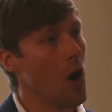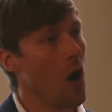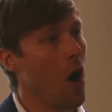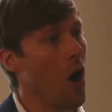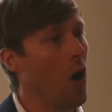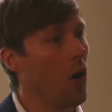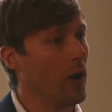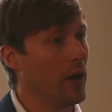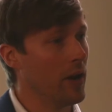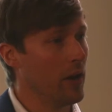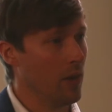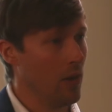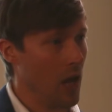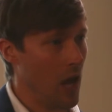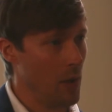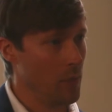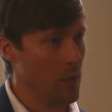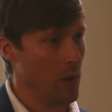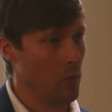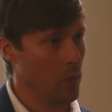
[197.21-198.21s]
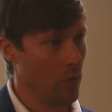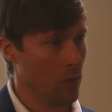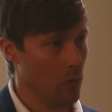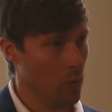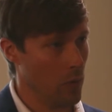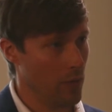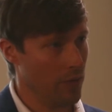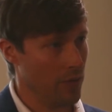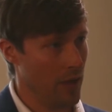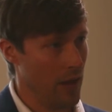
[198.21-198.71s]
are in alignment with
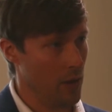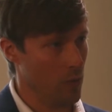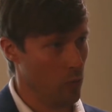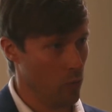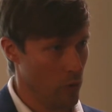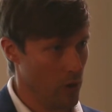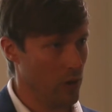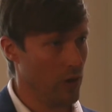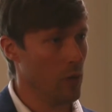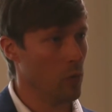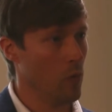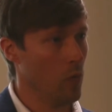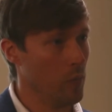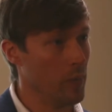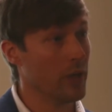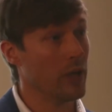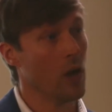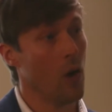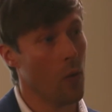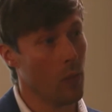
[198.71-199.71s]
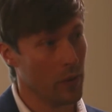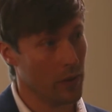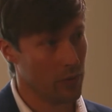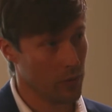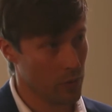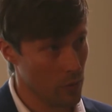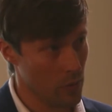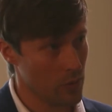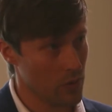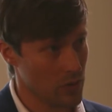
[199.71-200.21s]
what they really will be going
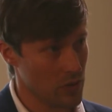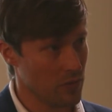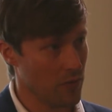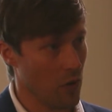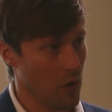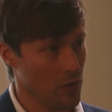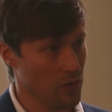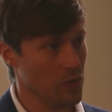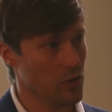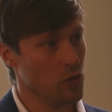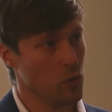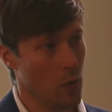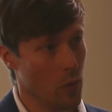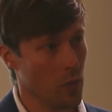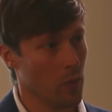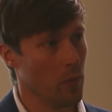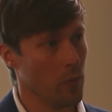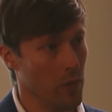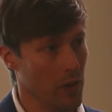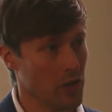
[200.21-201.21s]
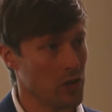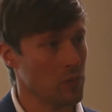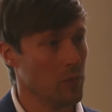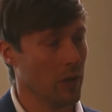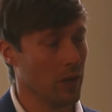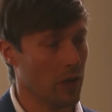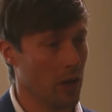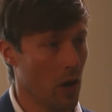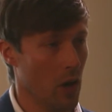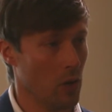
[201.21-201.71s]
through as far as the joint
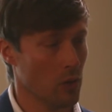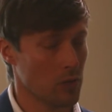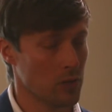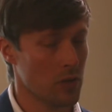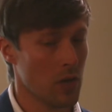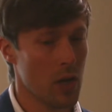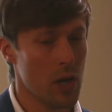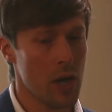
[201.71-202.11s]
replacement goes.